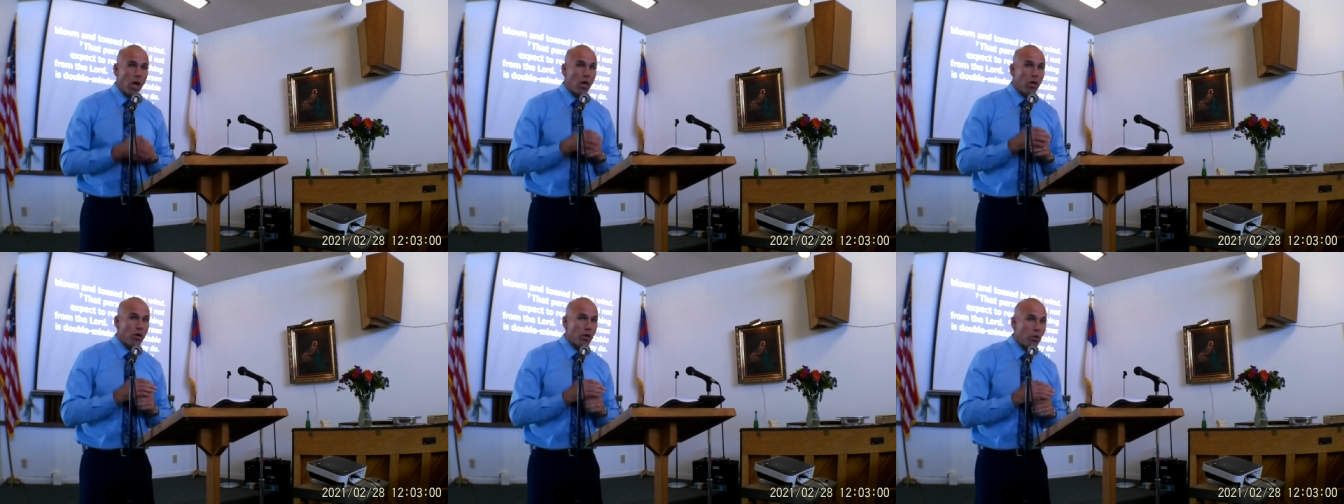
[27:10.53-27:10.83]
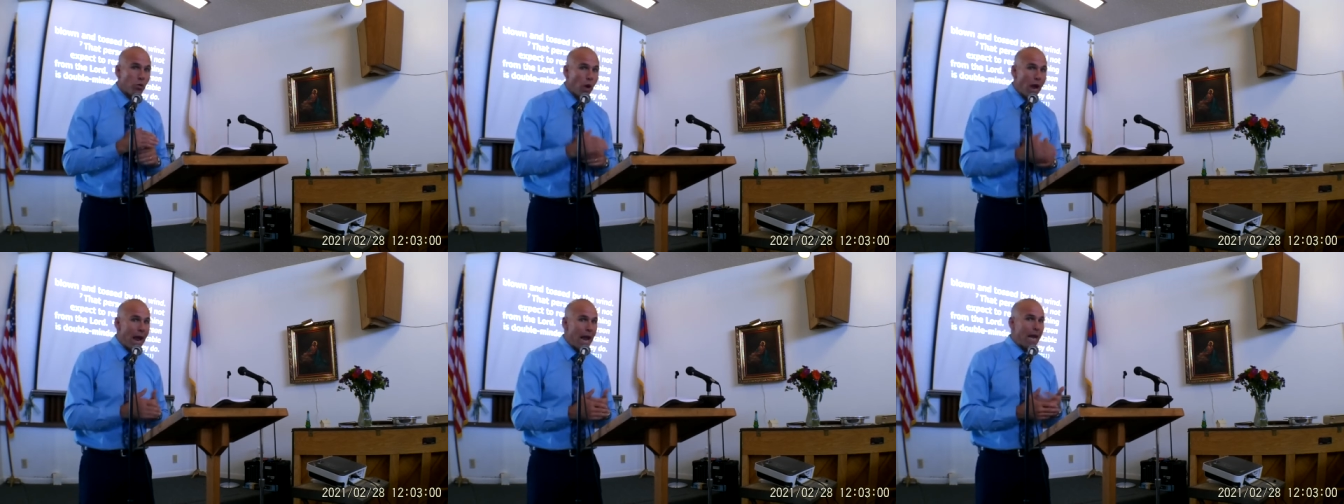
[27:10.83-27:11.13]
You
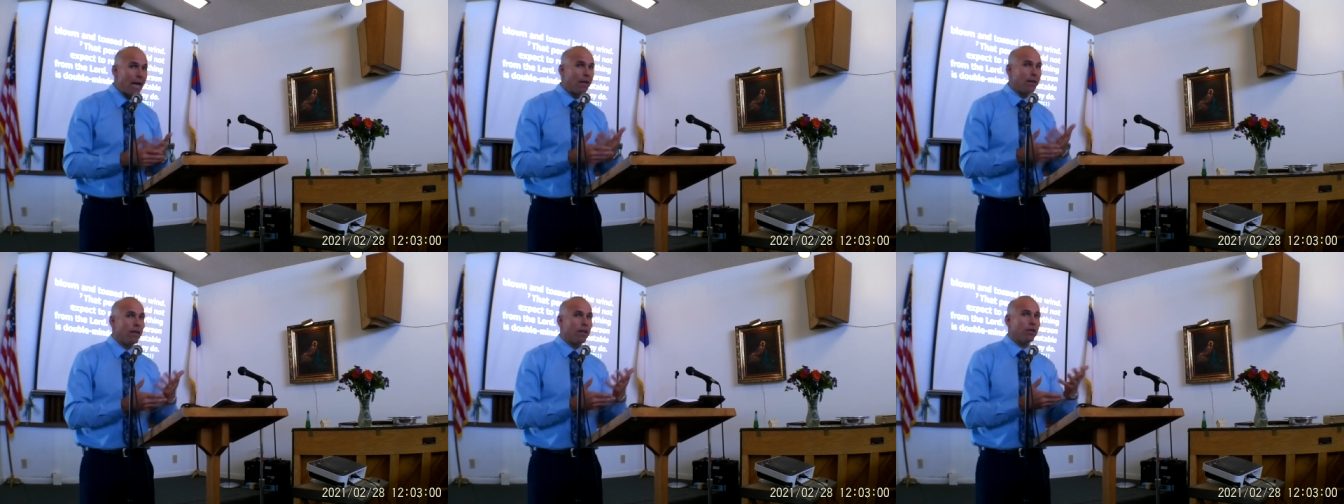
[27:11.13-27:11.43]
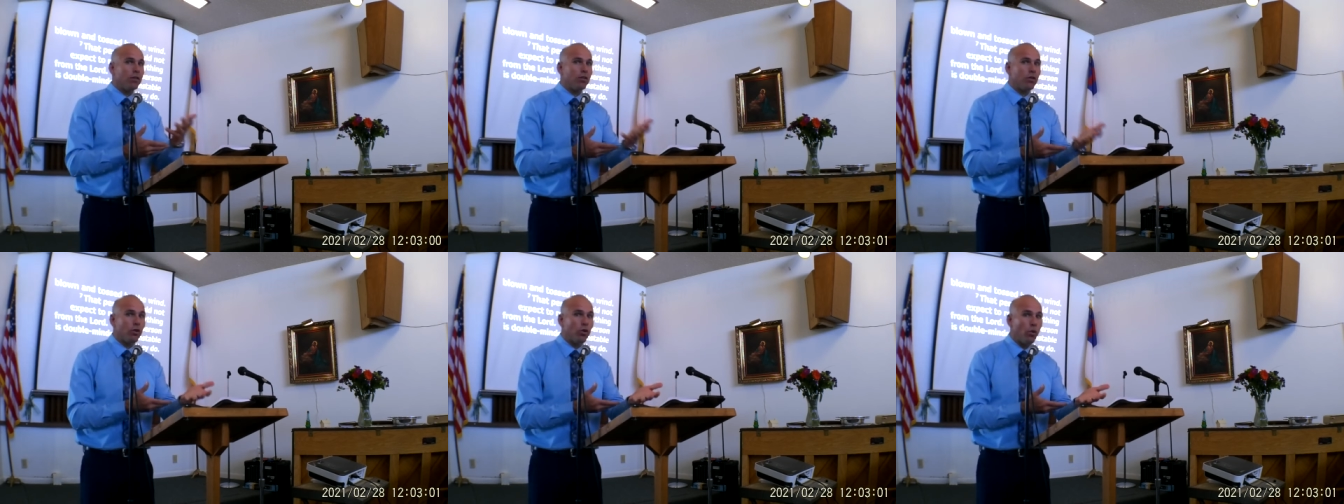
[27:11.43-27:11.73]
hand it
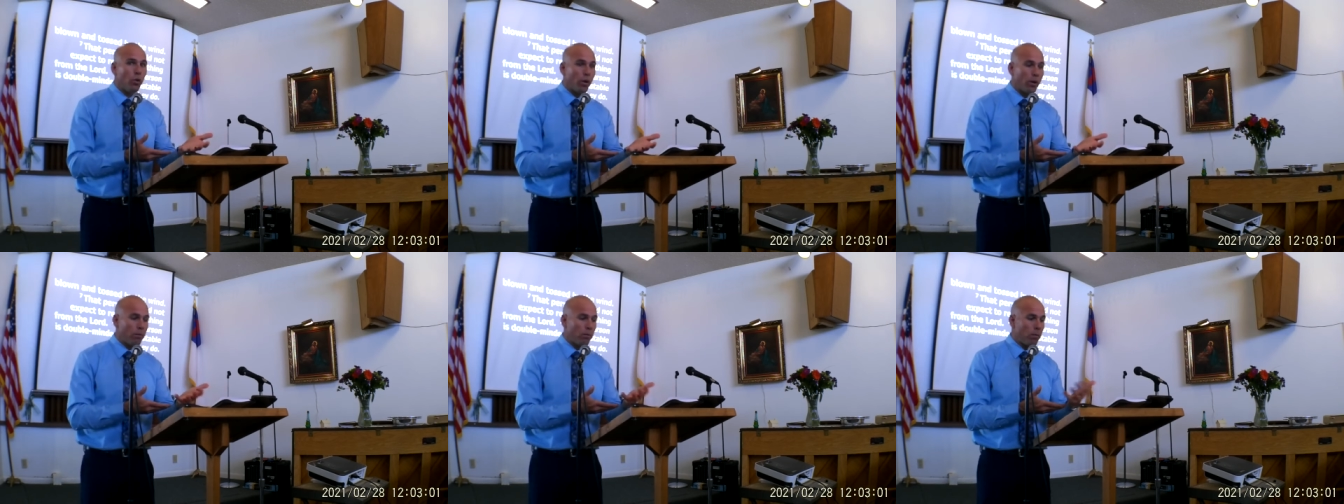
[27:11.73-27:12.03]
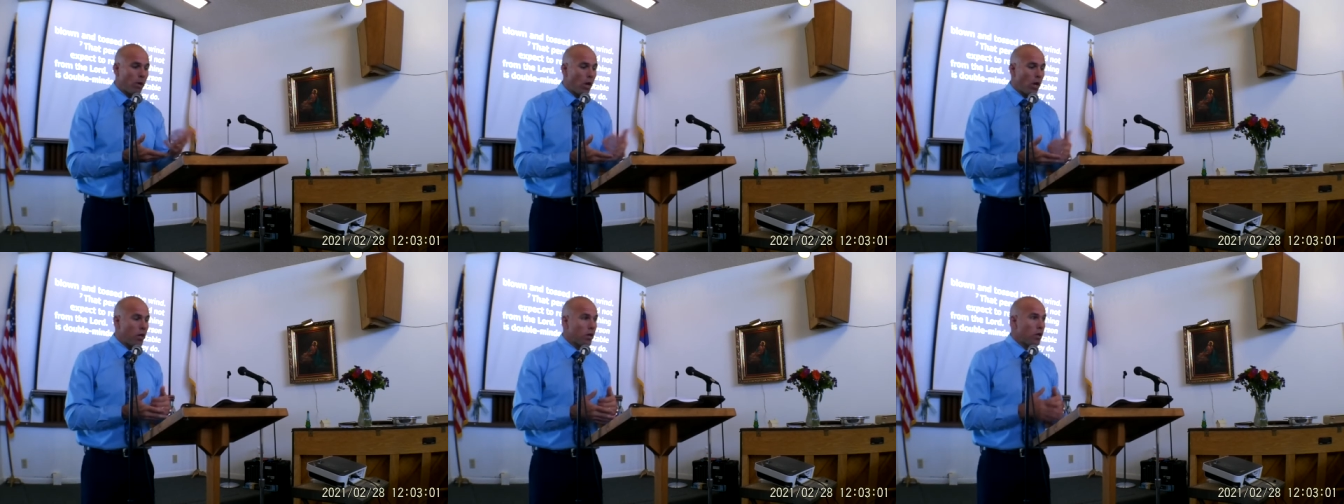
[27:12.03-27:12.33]
to Him.
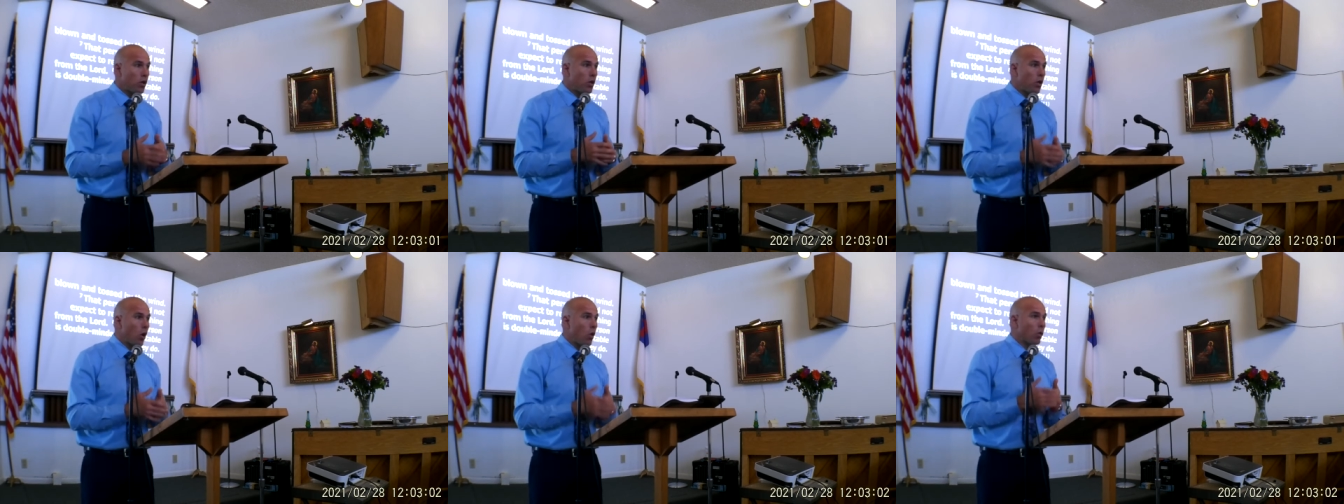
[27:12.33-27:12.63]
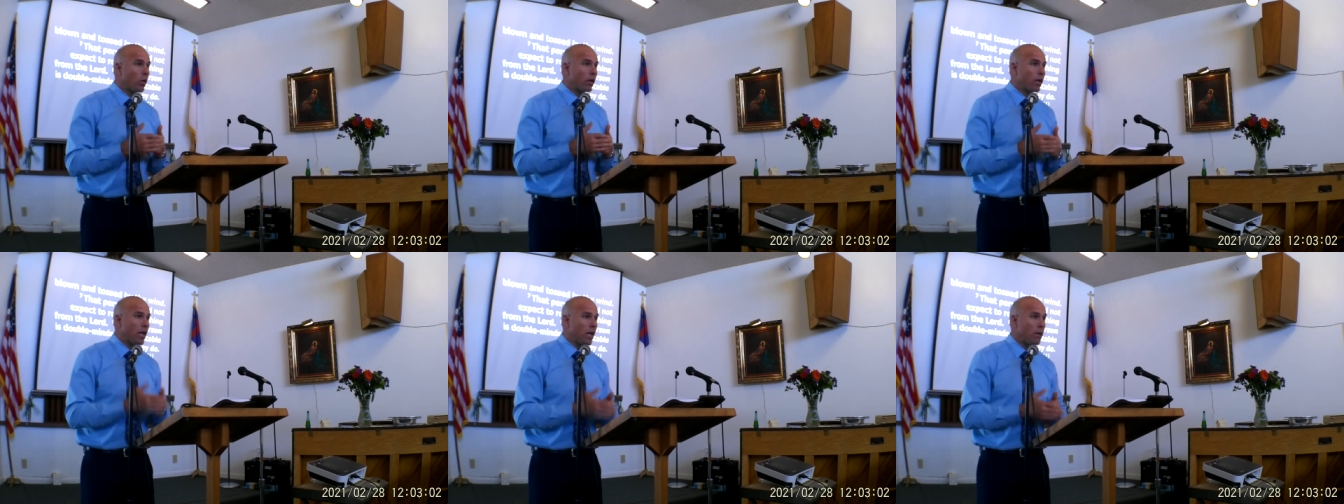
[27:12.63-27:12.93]
You don't
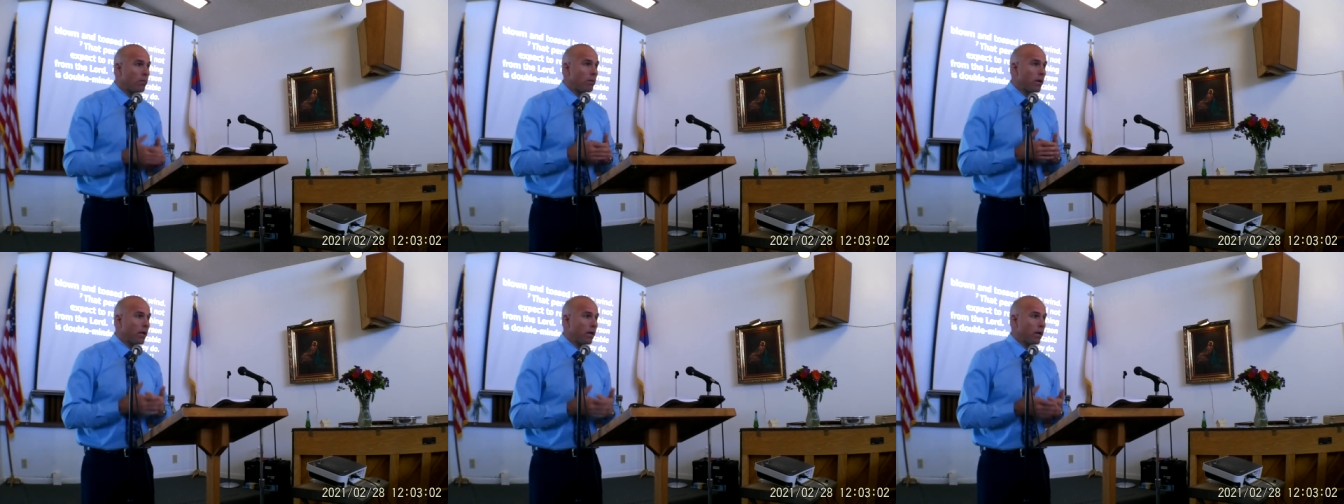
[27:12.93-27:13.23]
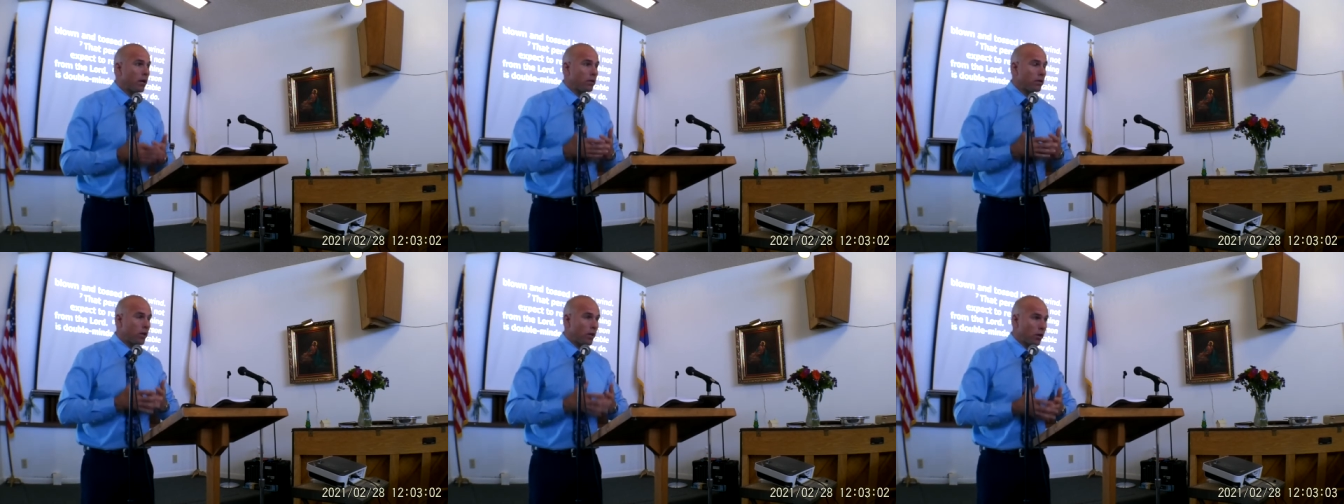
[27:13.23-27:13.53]
keep it
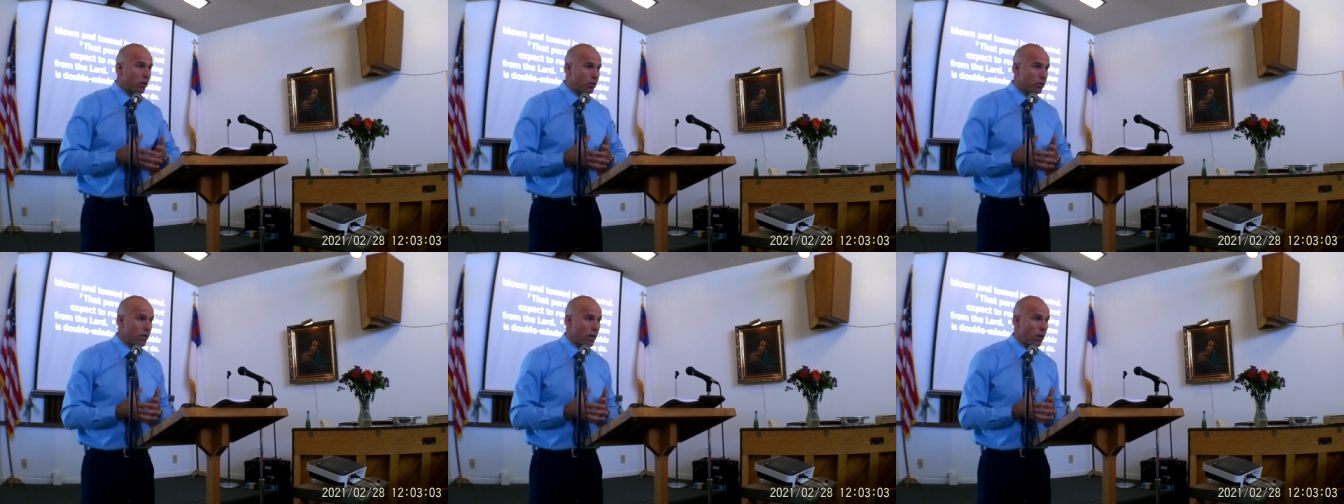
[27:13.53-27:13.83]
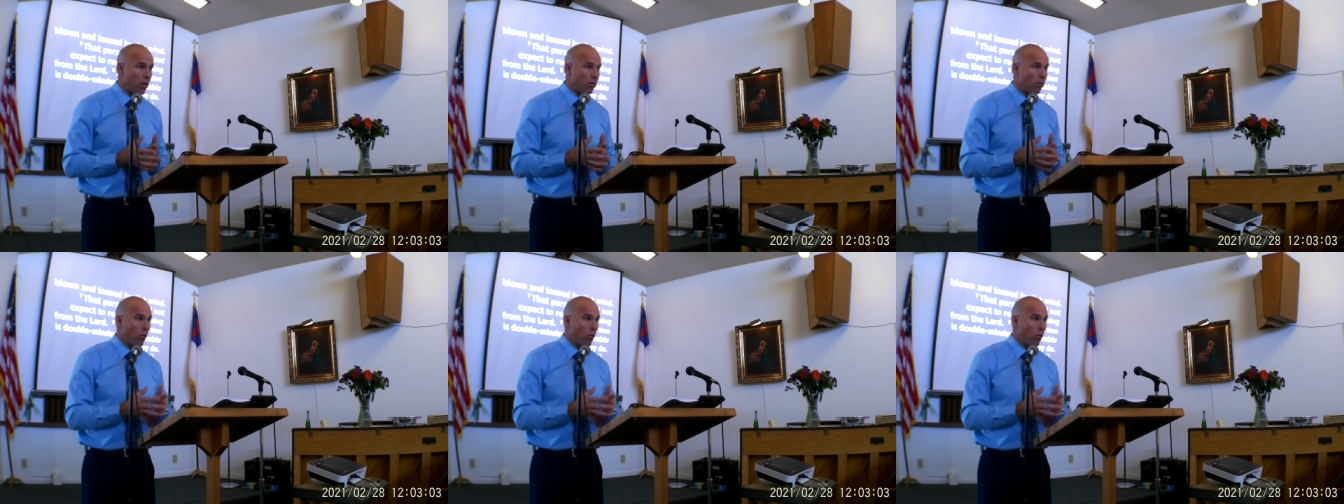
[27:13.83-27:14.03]
to yourself.